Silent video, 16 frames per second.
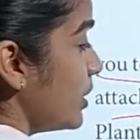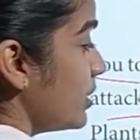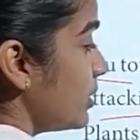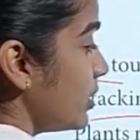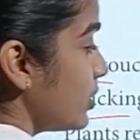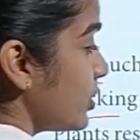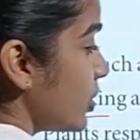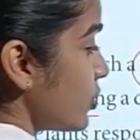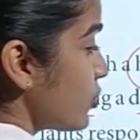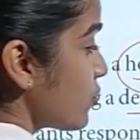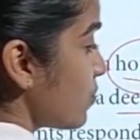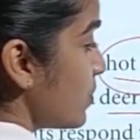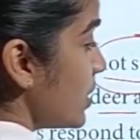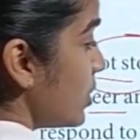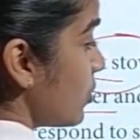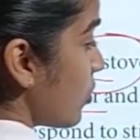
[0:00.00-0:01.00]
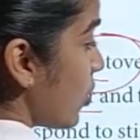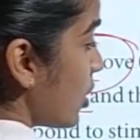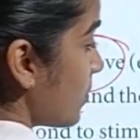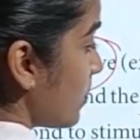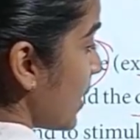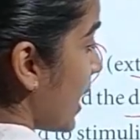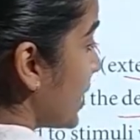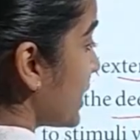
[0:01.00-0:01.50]
the touch me not
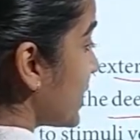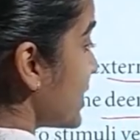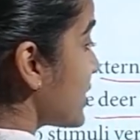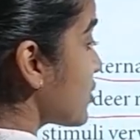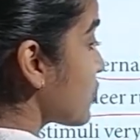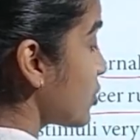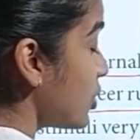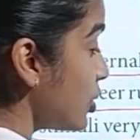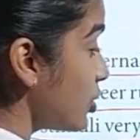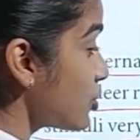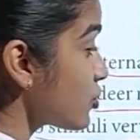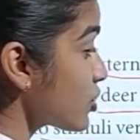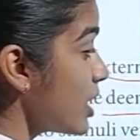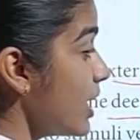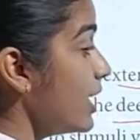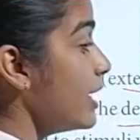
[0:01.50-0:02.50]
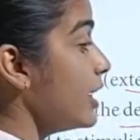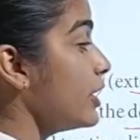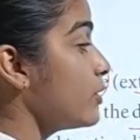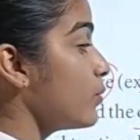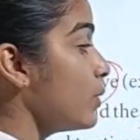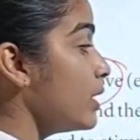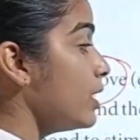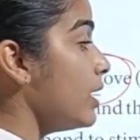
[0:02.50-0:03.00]
plant is touched, it
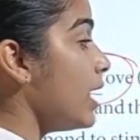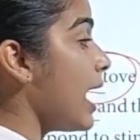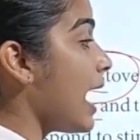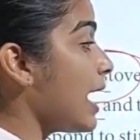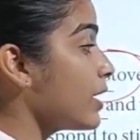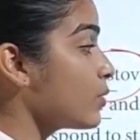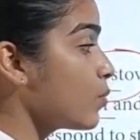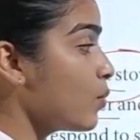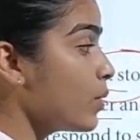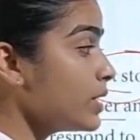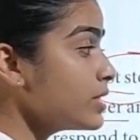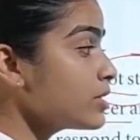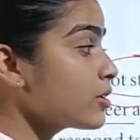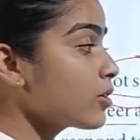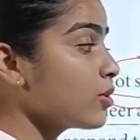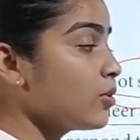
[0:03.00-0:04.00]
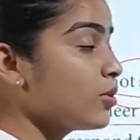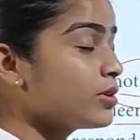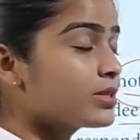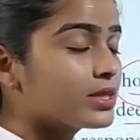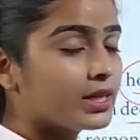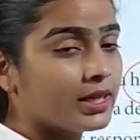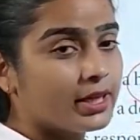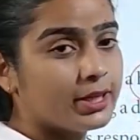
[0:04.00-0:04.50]
will at once close
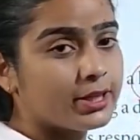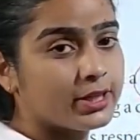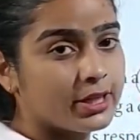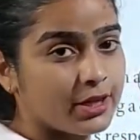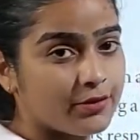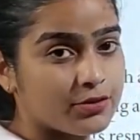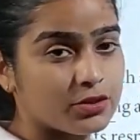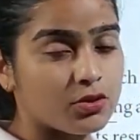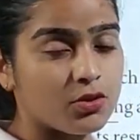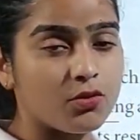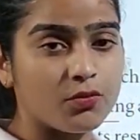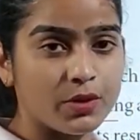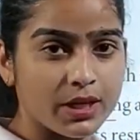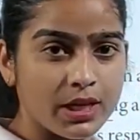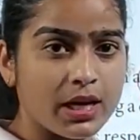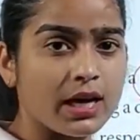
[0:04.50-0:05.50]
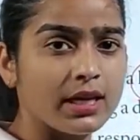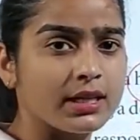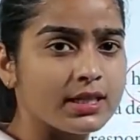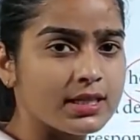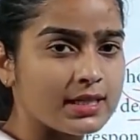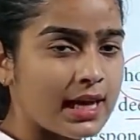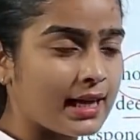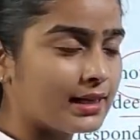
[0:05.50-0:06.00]
its leaves. So we
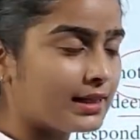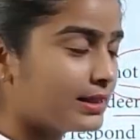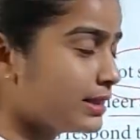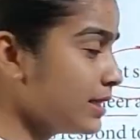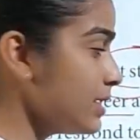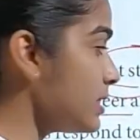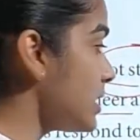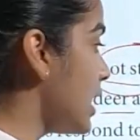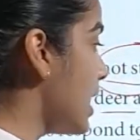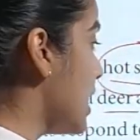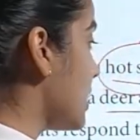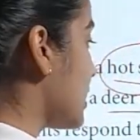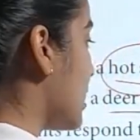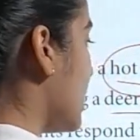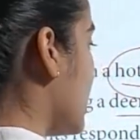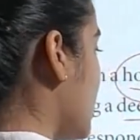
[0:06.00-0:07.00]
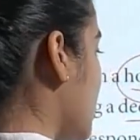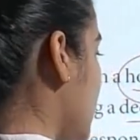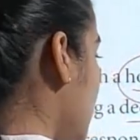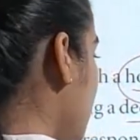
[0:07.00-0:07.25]
understand this. In